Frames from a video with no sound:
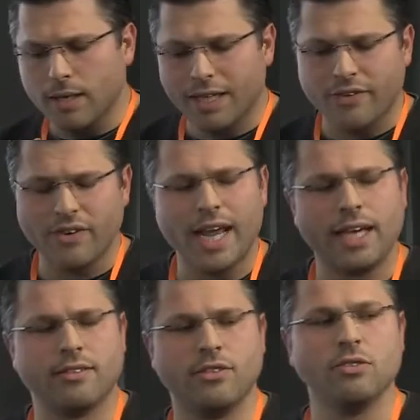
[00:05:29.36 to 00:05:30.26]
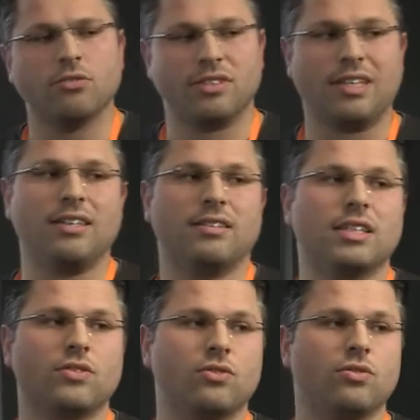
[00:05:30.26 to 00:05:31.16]
create new
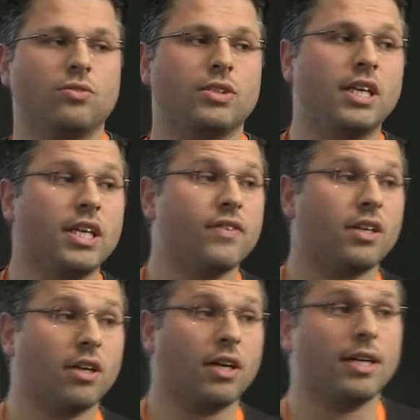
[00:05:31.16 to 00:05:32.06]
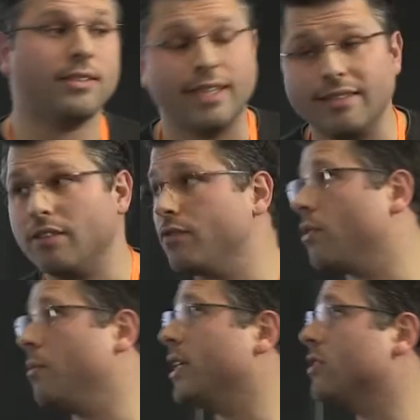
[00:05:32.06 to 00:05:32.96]
standards to deliver data
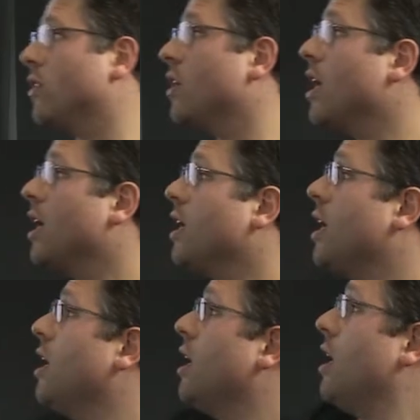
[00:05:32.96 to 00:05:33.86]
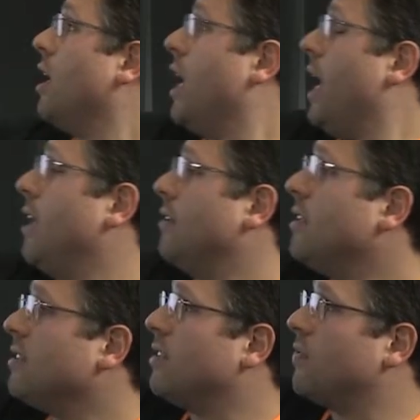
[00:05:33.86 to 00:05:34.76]
information. And
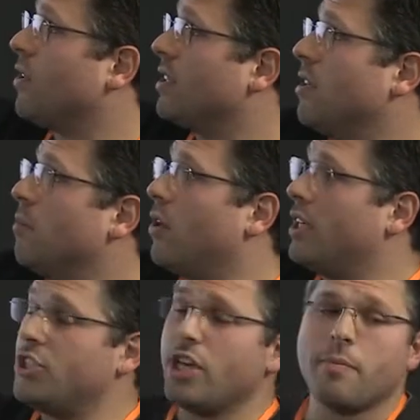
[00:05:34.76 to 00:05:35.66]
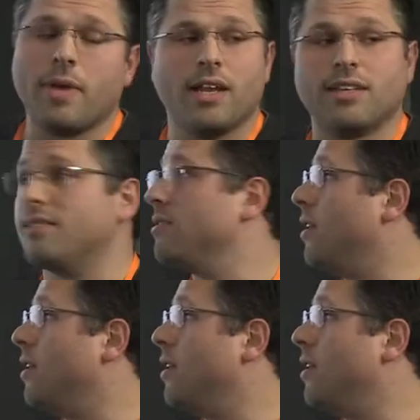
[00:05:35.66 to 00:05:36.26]
this is, for example, a GML